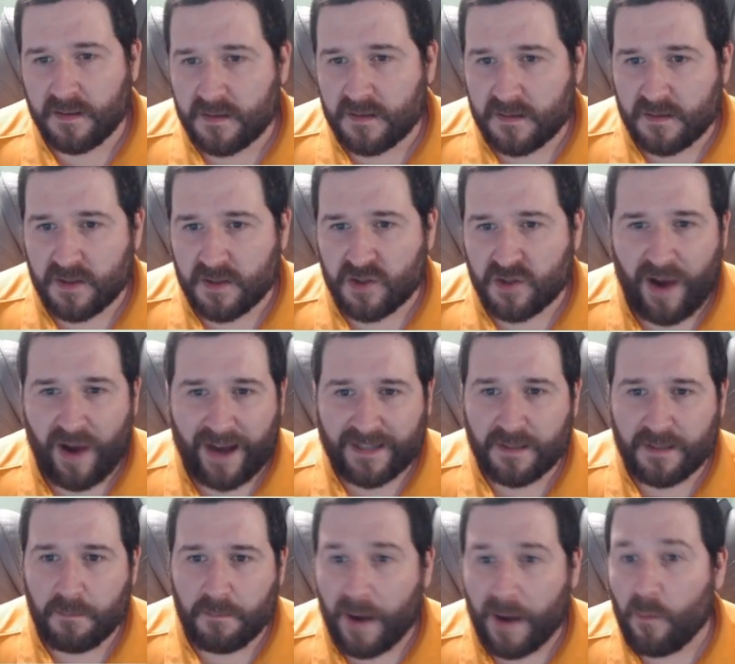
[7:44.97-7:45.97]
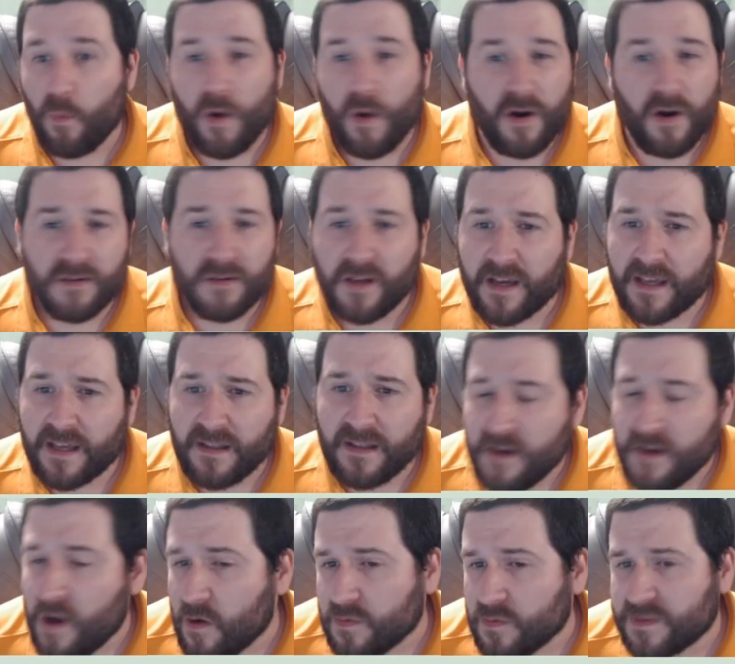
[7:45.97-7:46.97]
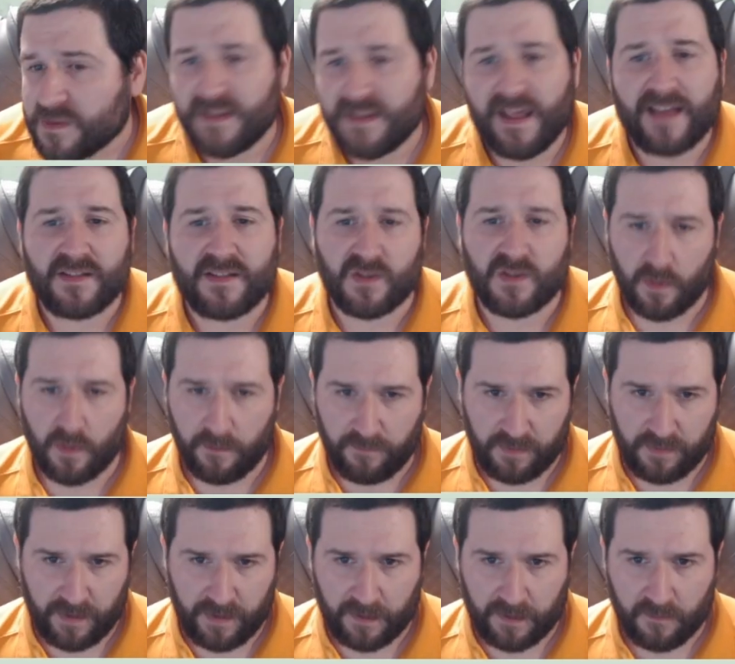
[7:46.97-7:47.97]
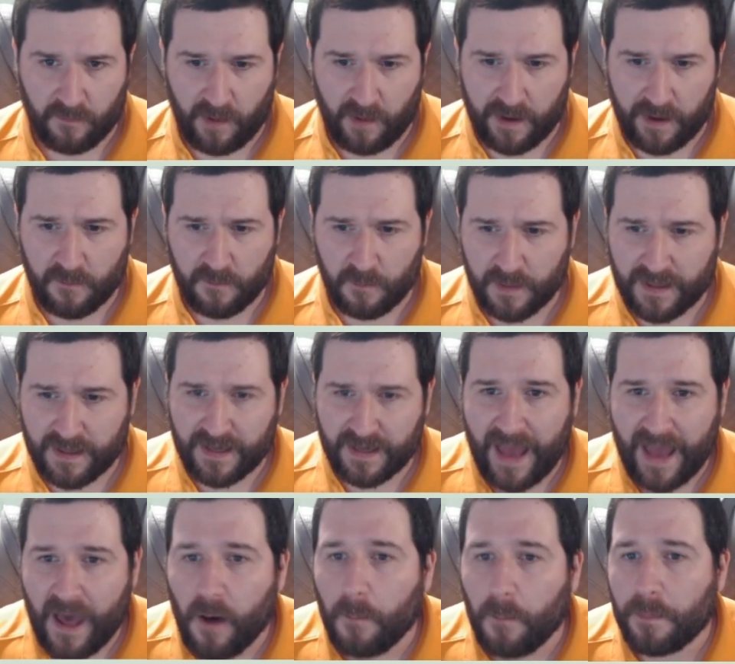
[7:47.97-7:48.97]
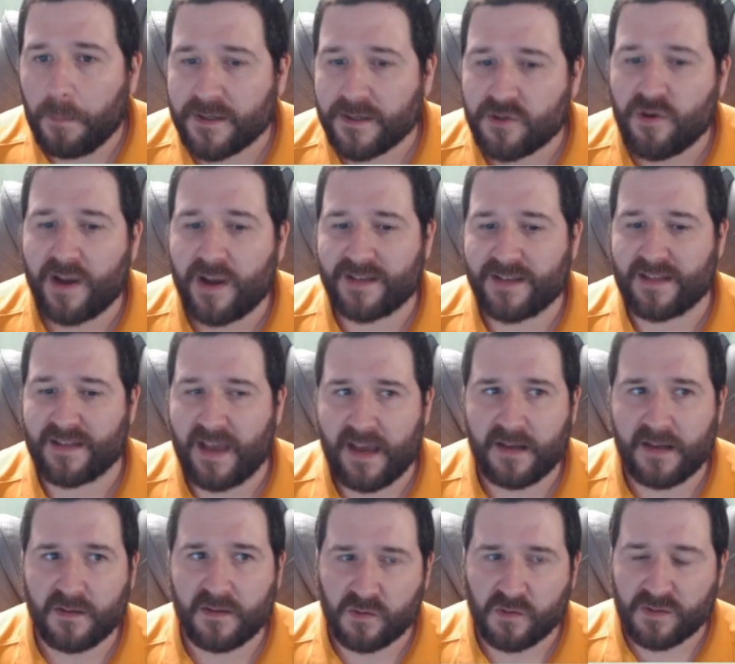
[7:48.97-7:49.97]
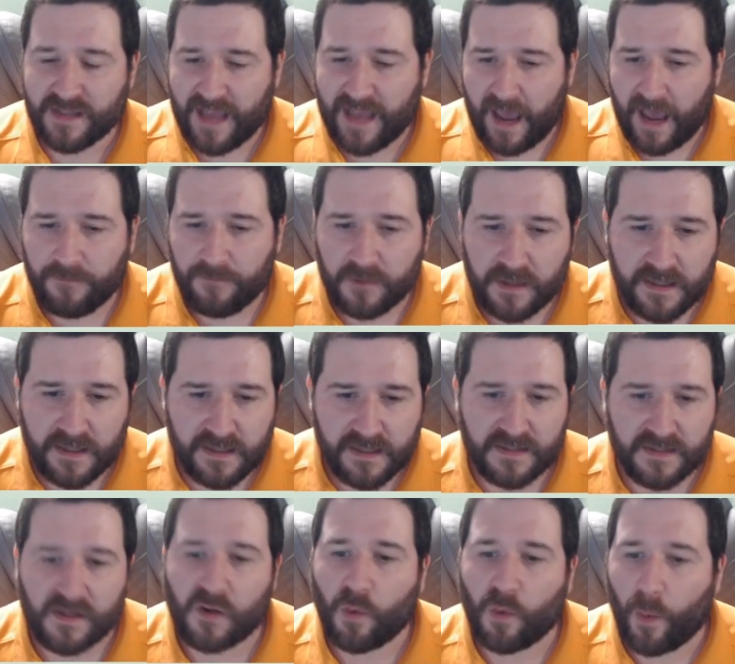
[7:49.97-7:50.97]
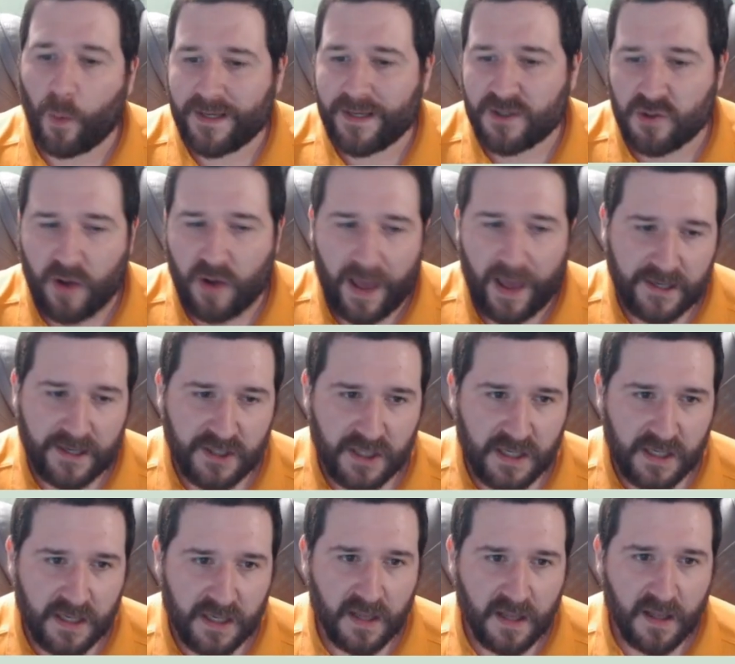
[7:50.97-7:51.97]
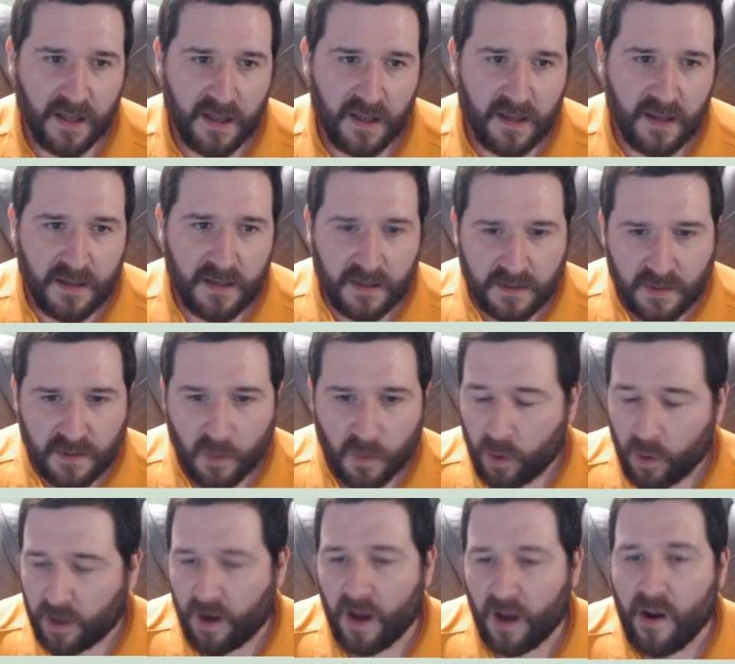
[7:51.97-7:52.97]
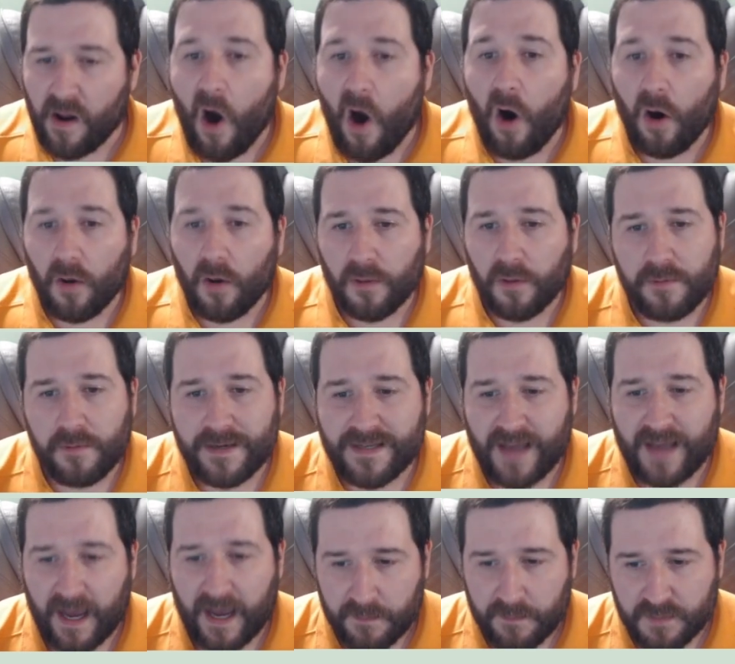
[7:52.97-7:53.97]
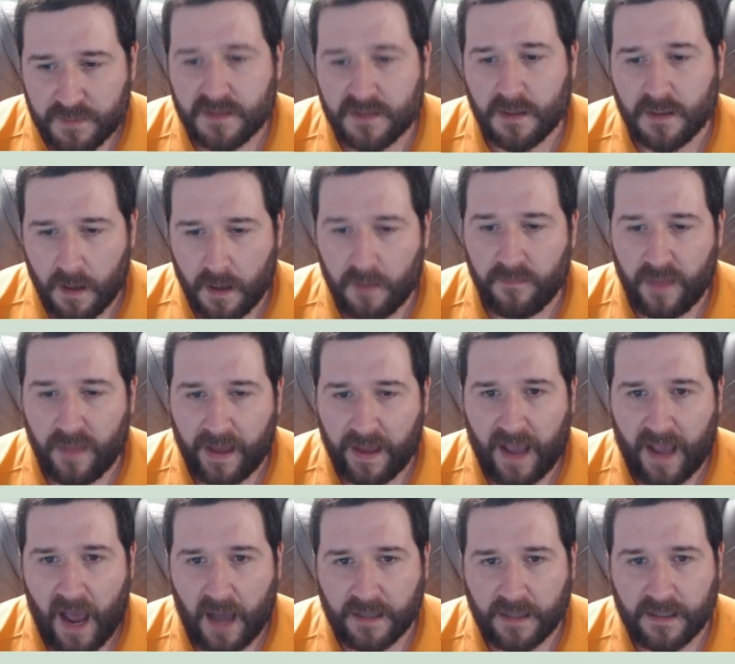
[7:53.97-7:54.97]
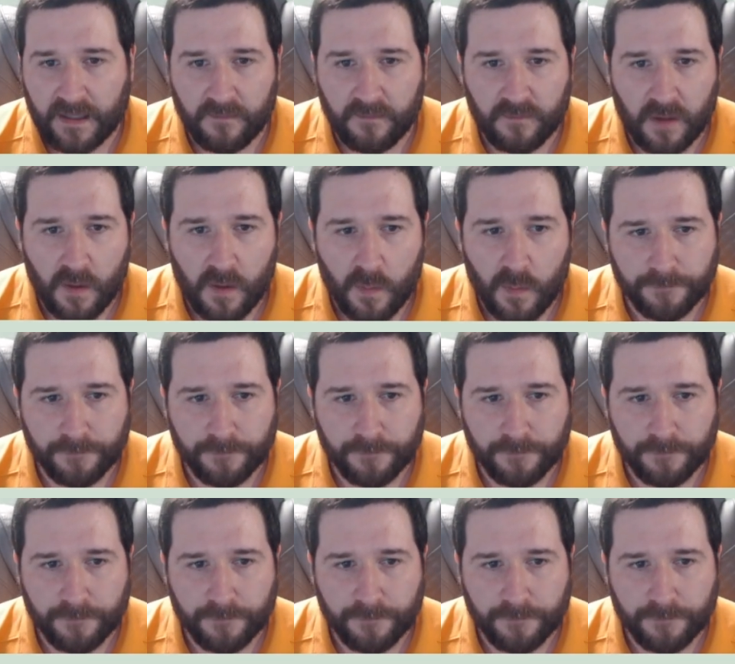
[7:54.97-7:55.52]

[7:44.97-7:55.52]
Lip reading: distracted by where to look in the notes and that sort of thing, right? We can help address that. So scaffolding is a great strategy to work on all three types of that cognitive load.